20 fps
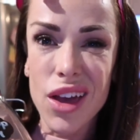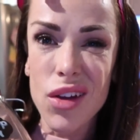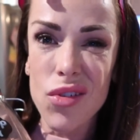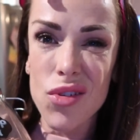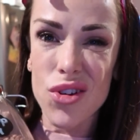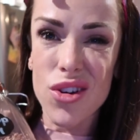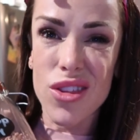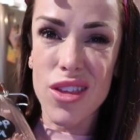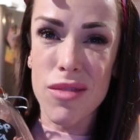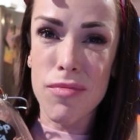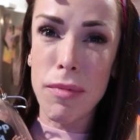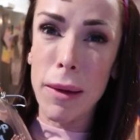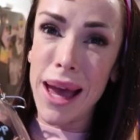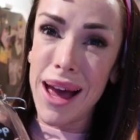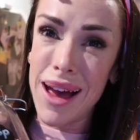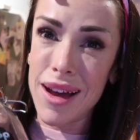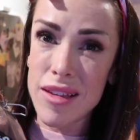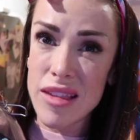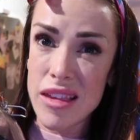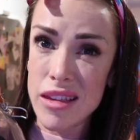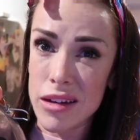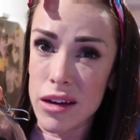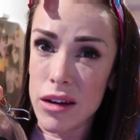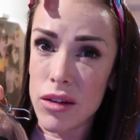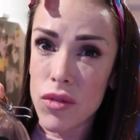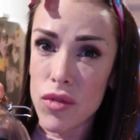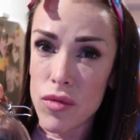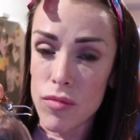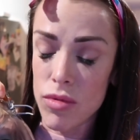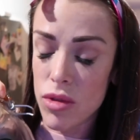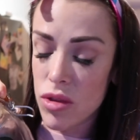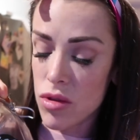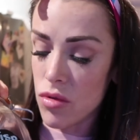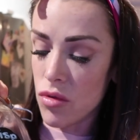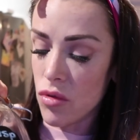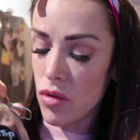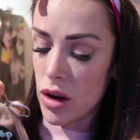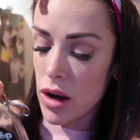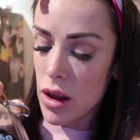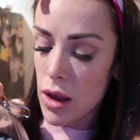ordered this by accident from
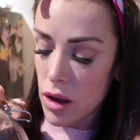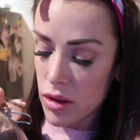Sucrin